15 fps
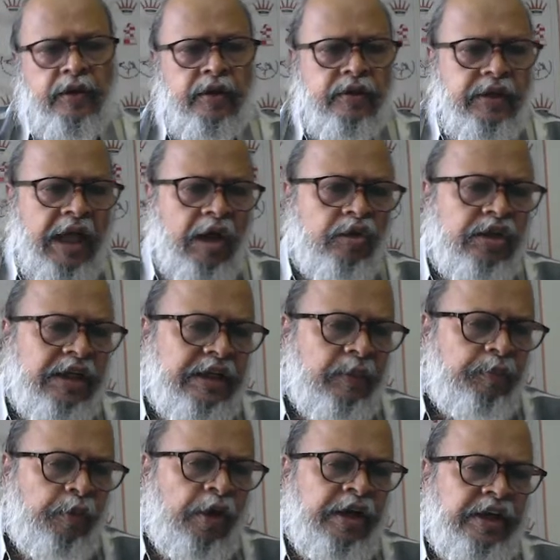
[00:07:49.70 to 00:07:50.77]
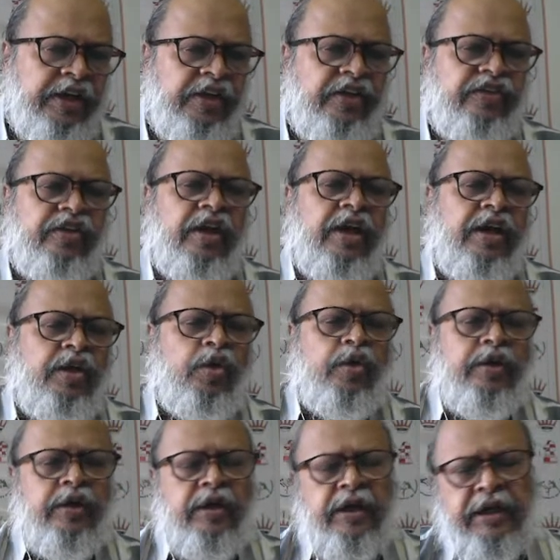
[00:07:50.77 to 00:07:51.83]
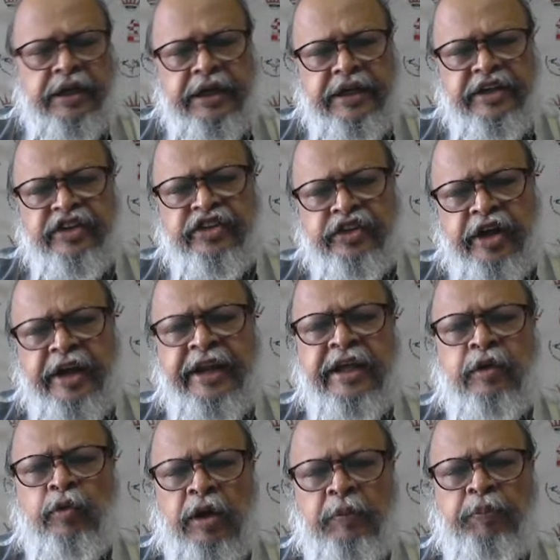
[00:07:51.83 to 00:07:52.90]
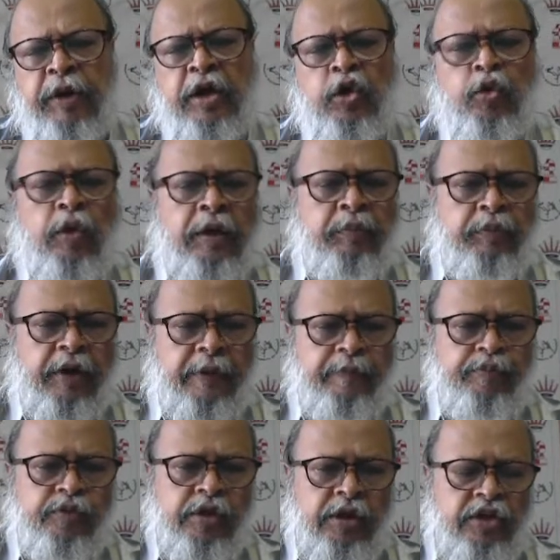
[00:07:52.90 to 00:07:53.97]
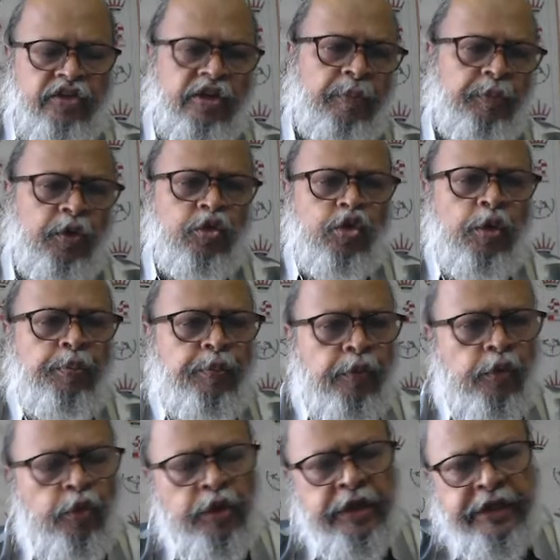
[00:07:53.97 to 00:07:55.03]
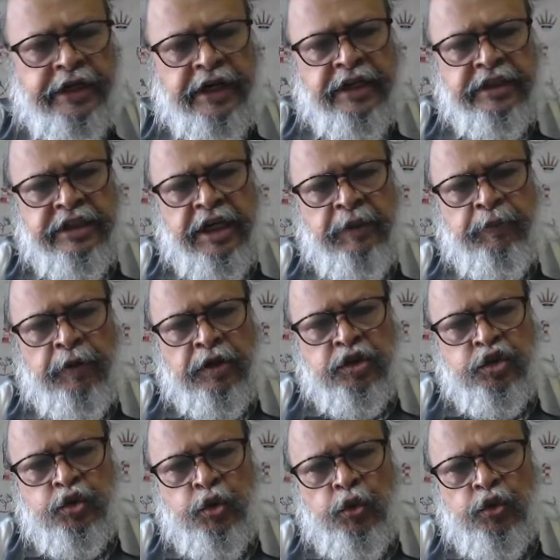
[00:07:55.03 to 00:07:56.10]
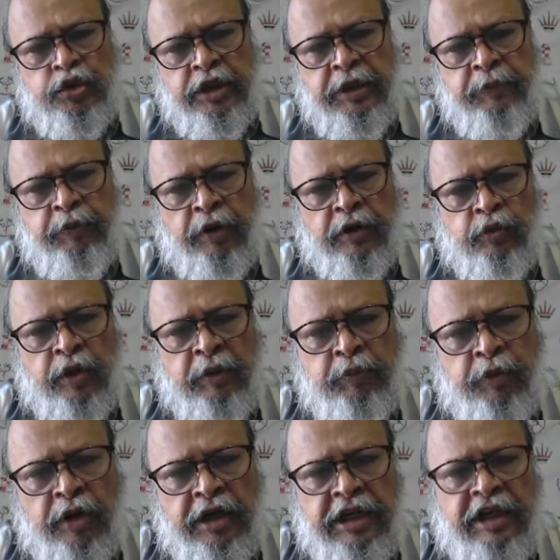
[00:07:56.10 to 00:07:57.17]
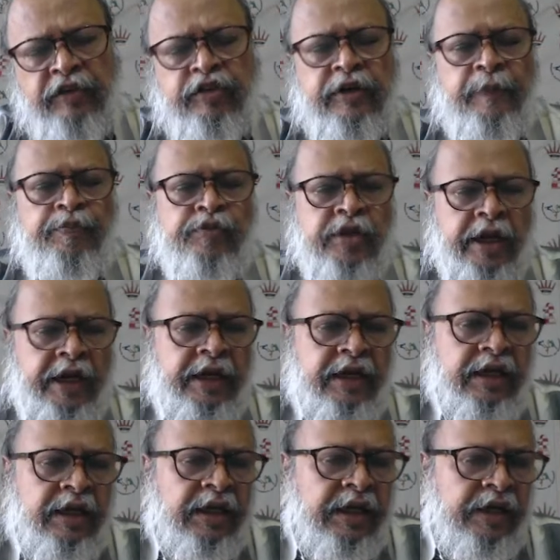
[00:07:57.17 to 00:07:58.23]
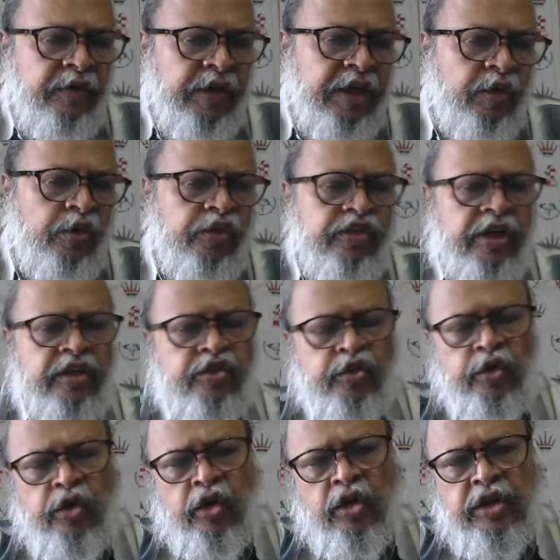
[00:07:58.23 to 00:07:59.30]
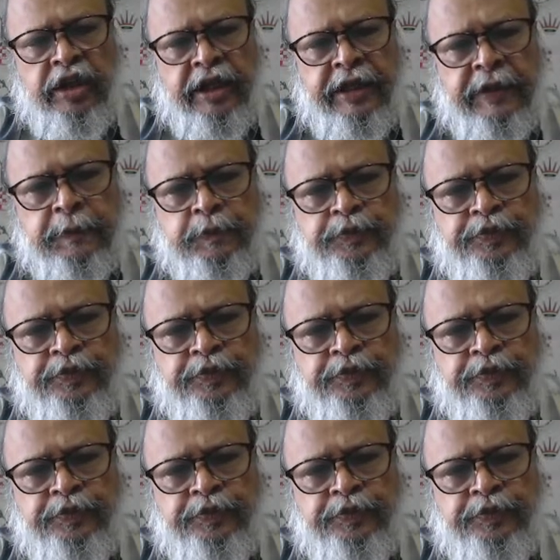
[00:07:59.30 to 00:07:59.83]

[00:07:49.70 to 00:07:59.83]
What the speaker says: Now the point is it is trading one pawn to one pawn. Suppose we trade 3 pawns to 3 pawn, 1 pawn left, and very good chance to draw the game.